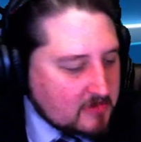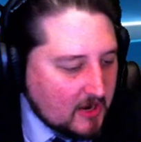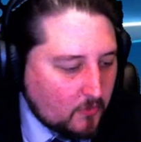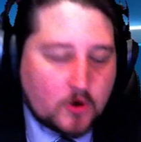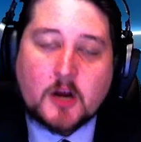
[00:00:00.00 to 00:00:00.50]
I
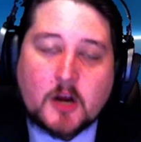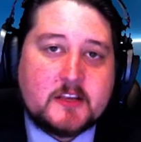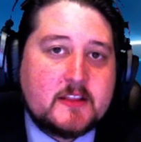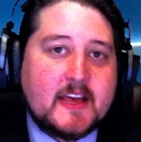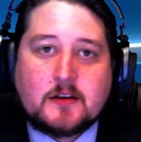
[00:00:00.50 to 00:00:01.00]
won't argue
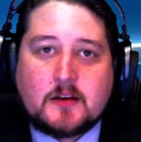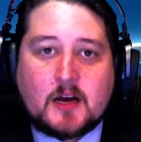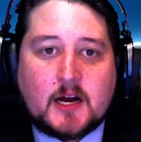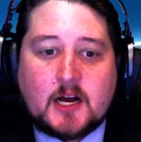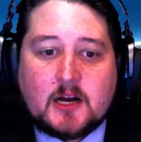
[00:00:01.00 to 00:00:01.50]
that.
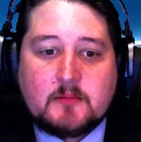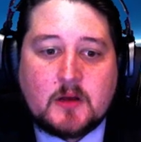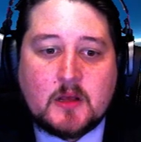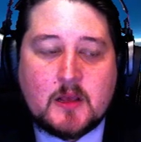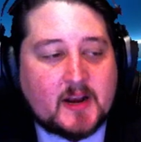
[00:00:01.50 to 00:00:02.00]
Uh,
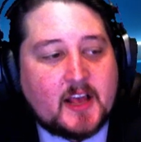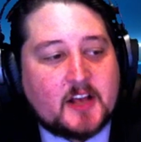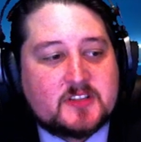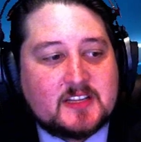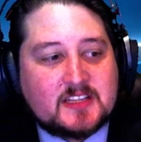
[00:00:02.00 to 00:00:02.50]
but I
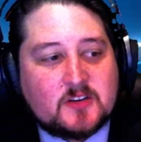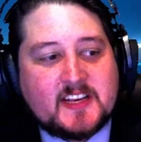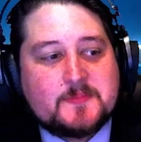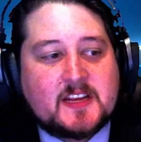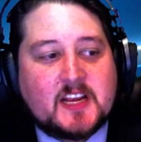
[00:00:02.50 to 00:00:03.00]
also think that we need
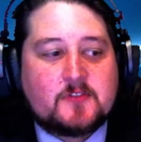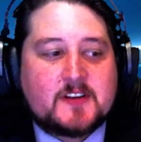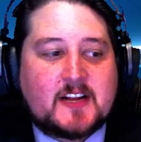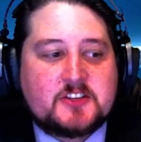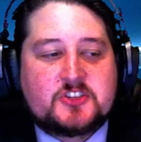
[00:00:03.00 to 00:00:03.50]
to be careful
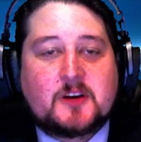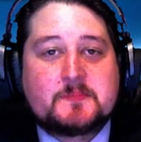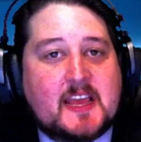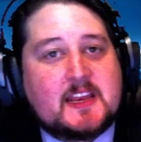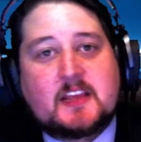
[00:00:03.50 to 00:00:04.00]
not to jump to
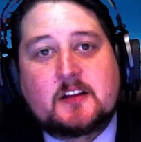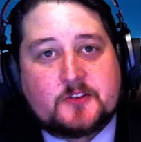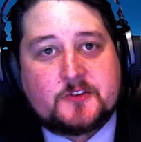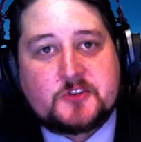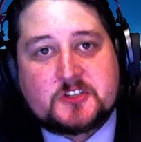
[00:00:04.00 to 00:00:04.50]
any
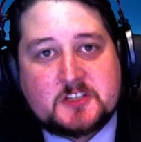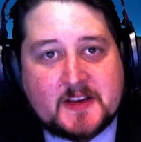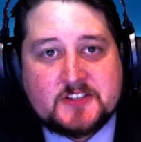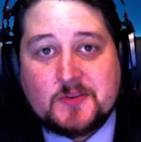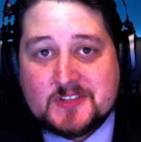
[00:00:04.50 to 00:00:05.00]
conclusions,
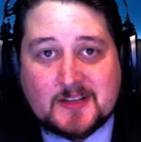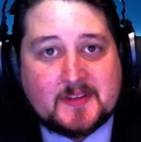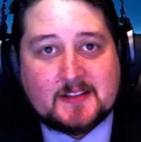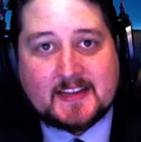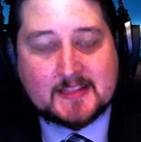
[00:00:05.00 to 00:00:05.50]
especially with
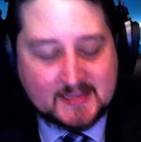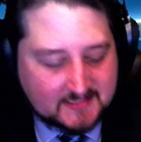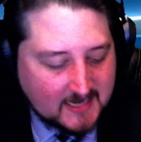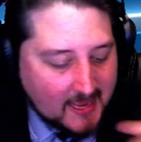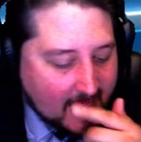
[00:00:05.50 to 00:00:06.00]
something like this.